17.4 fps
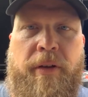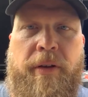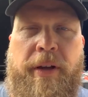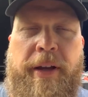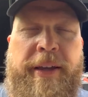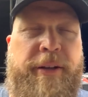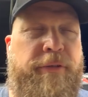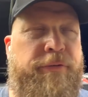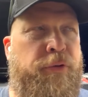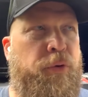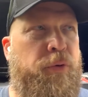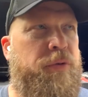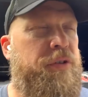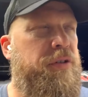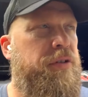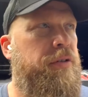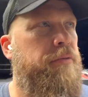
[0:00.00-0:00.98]
Hey there,
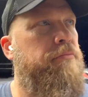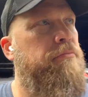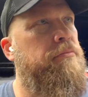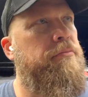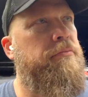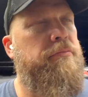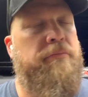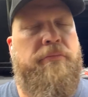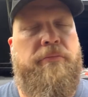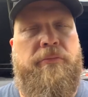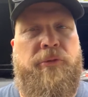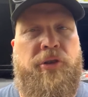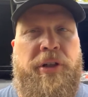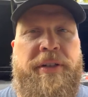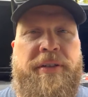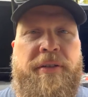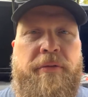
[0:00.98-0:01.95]
folks.
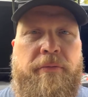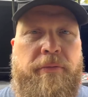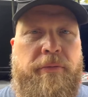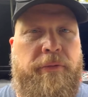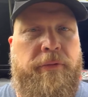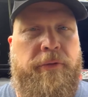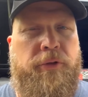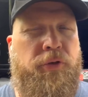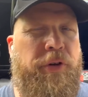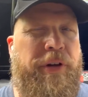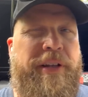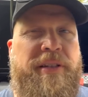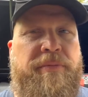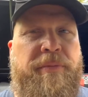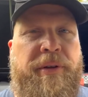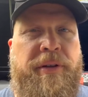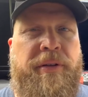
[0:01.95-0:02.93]
Jason,
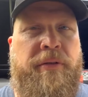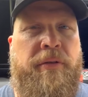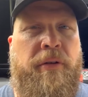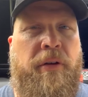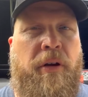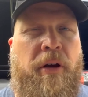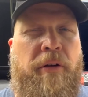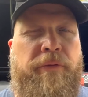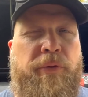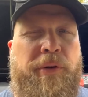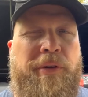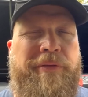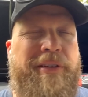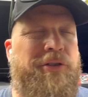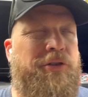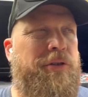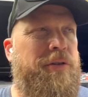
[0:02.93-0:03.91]
Tradesman Off-Road
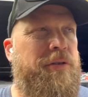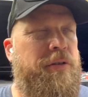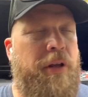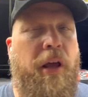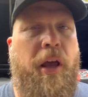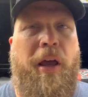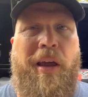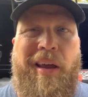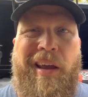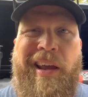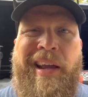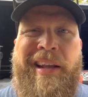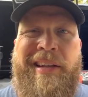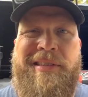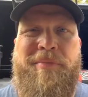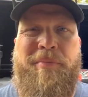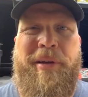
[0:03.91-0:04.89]
Adventures,
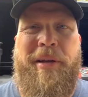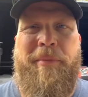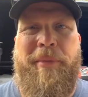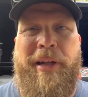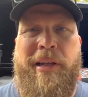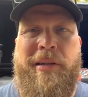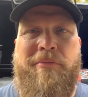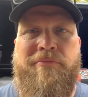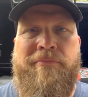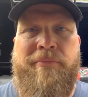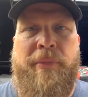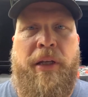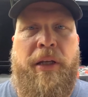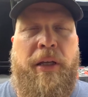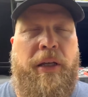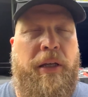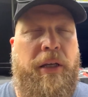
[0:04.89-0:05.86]
and it's been a minute.
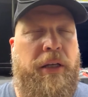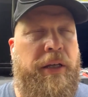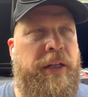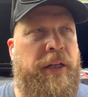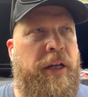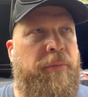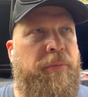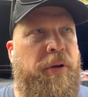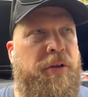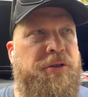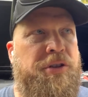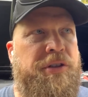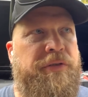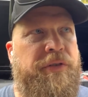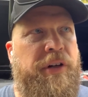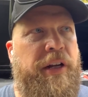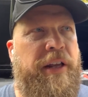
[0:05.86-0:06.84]
And I
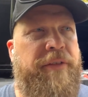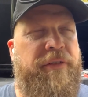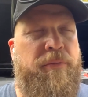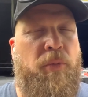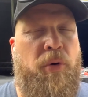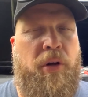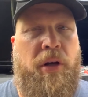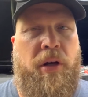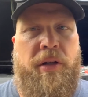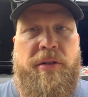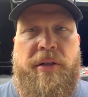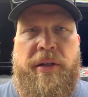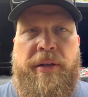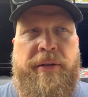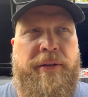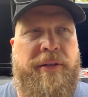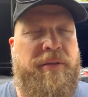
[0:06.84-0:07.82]
apologize for not having more
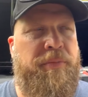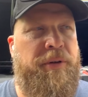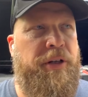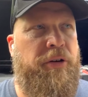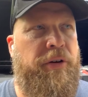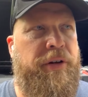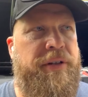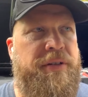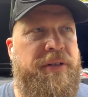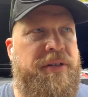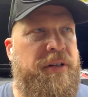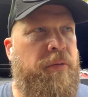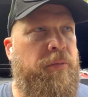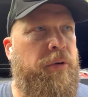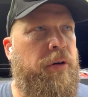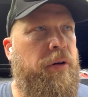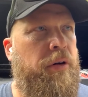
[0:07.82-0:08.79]
content. It's been a crazy
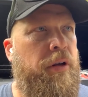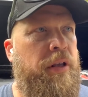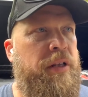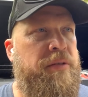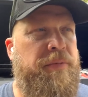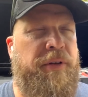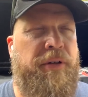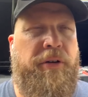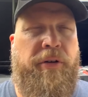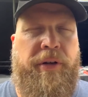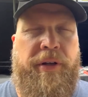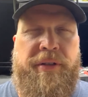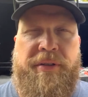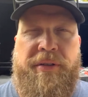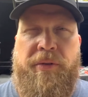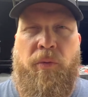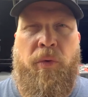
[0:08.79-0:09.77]
summer. It's been
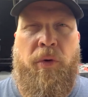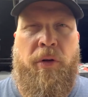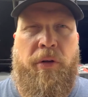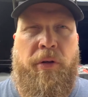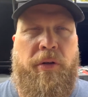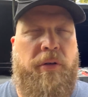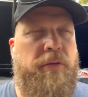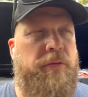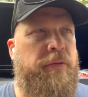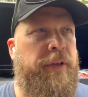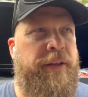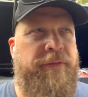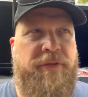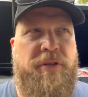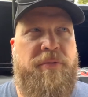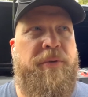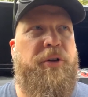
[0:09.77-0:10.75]
crazy at work.
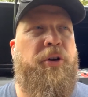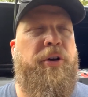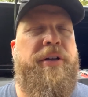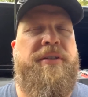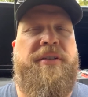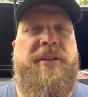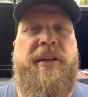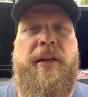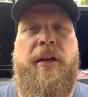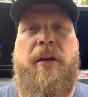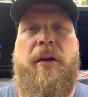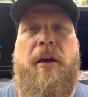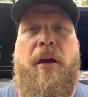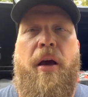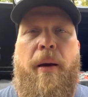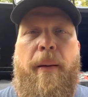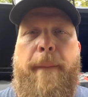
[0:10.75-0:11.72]
Life has been crazy,
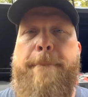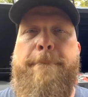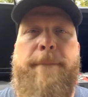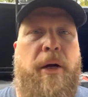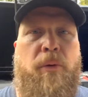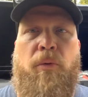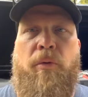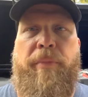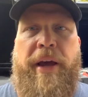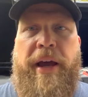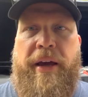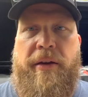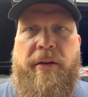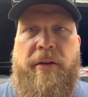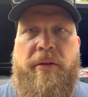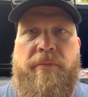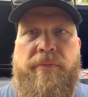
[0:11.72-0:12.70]
but we're back.
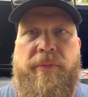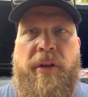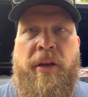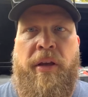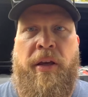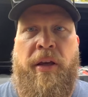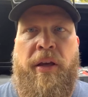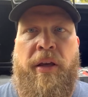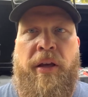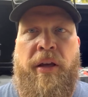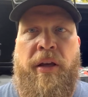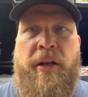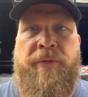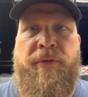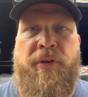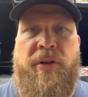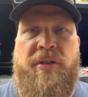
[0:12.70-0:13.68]

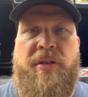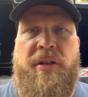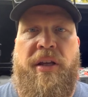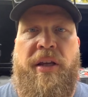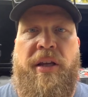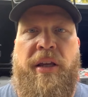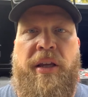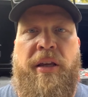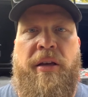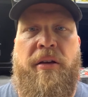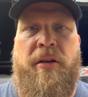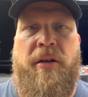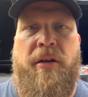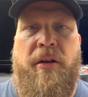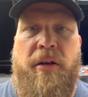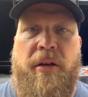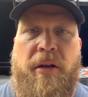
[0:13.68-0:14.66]
And if you can see
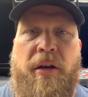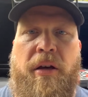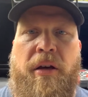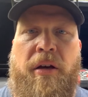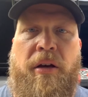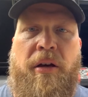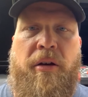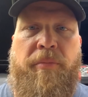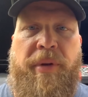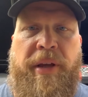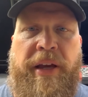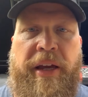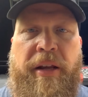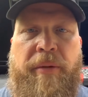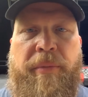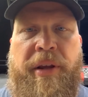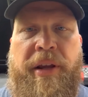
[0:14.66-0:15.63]

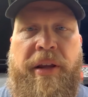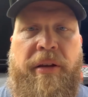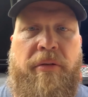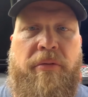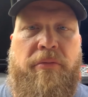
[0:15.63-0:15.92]
behind me,